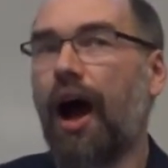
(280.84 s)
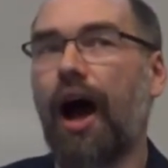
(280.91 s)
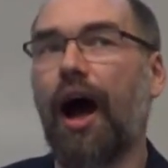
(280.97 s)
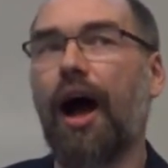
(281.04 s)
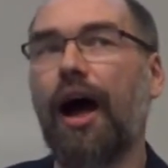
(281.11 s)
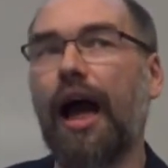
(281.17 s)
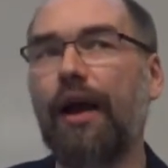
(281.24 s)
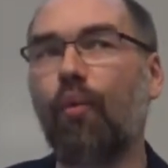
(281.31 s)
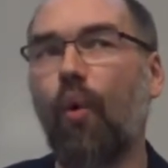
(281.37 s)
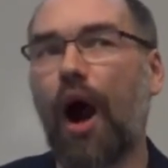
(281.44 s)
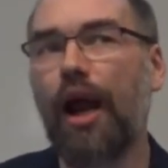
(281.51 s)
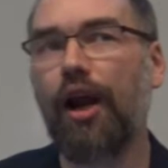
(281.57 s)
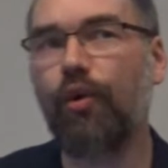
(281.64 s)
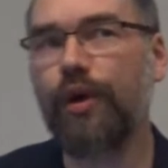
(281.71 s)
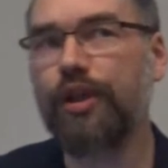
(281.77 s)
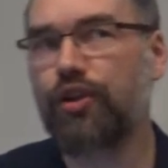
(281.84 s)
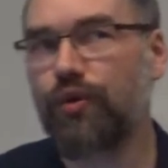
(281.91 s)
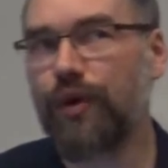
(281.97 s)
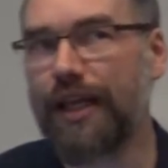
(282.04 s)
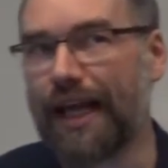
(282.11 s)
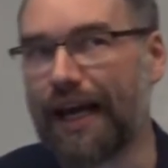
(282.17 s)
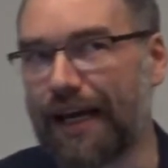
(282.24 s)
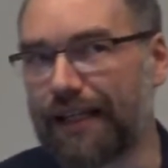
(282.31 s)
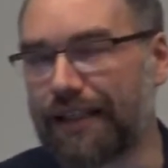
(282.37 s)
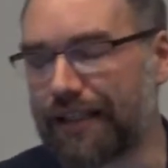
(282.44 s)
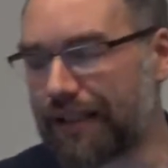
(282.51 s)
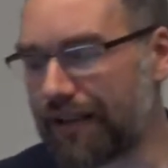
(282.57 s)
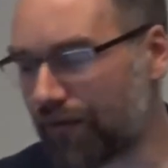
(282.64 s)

And why are we doing that?